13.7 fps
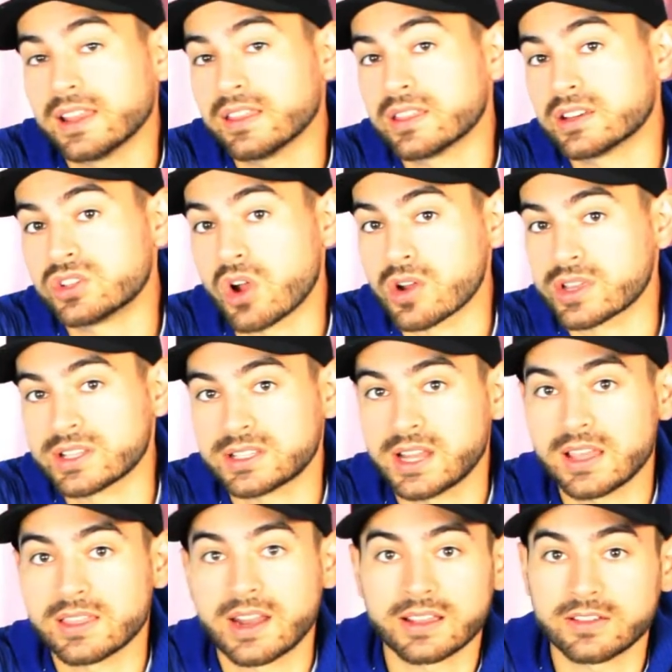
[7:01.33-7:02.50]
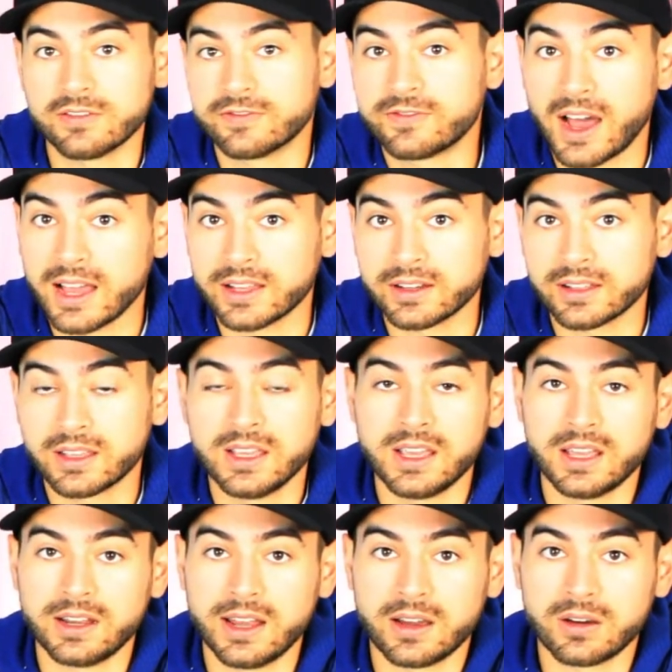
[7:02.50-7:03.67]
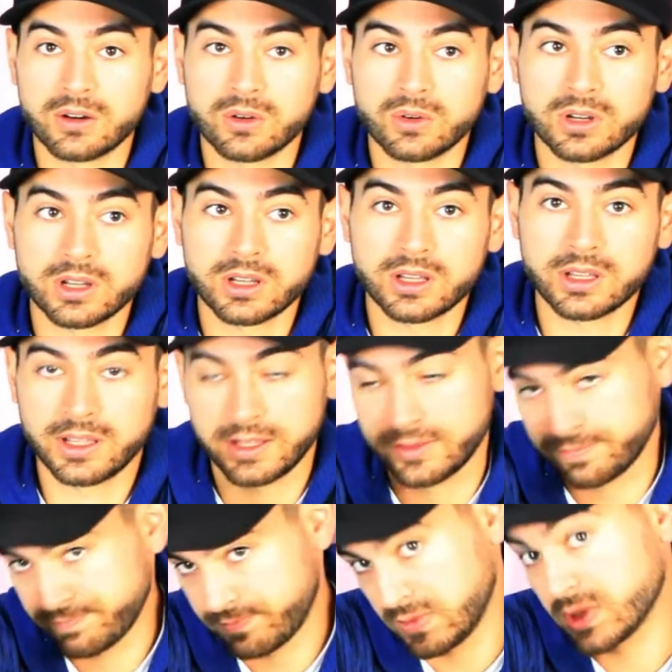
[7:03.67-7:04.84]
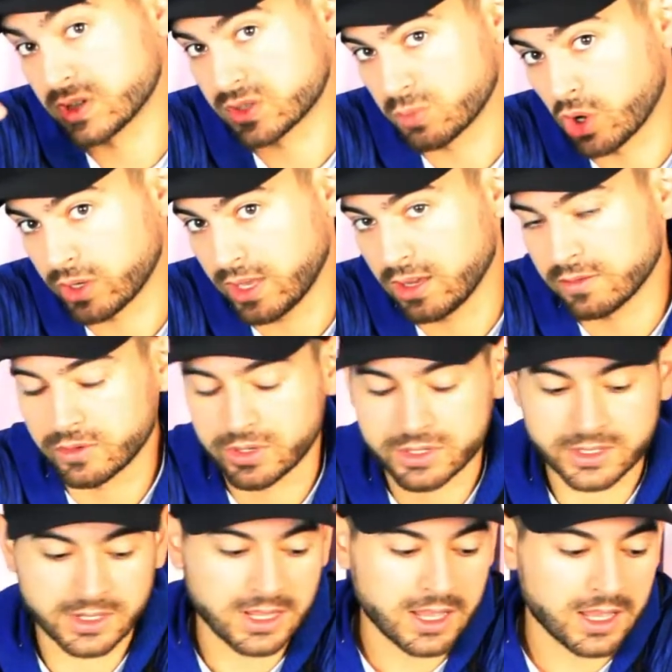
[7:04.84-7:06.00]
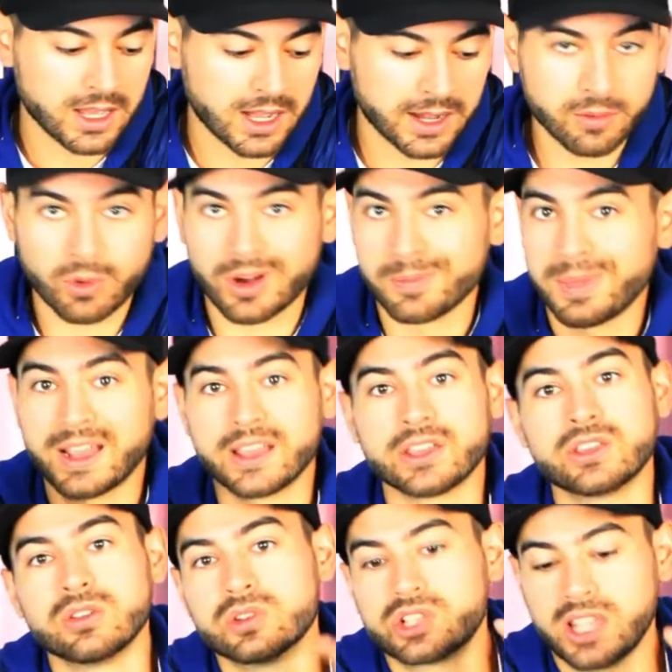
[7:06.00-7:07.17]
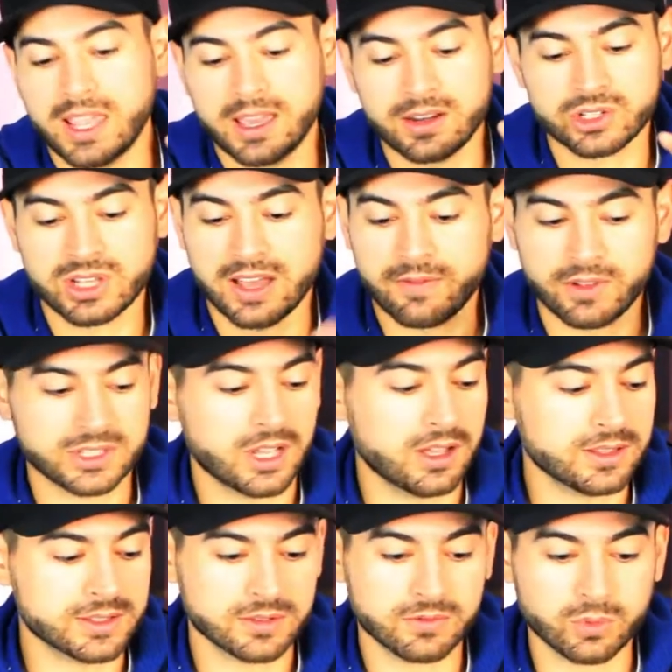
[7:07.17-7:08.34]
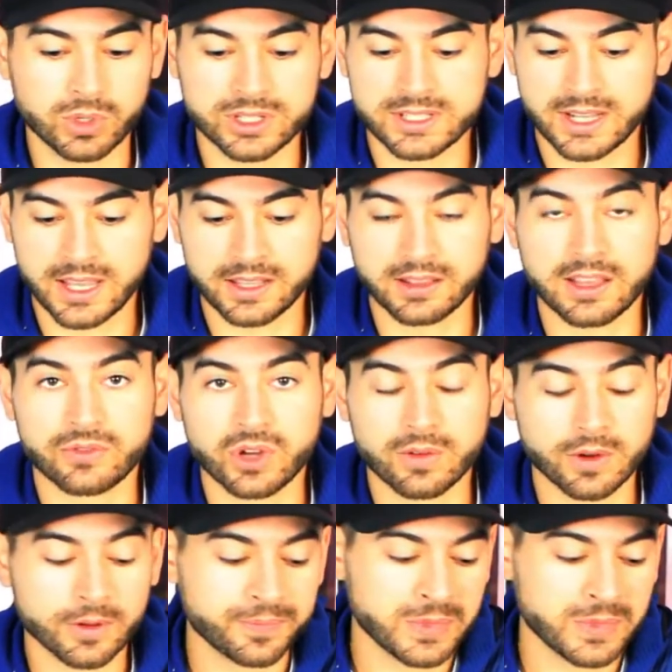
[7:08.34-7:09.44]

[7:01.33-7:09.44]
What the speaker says: it in the darkest stain that I could find. Now, in the small can, of course. I didn't want to buy a huge can and just have tons of wood stain left over.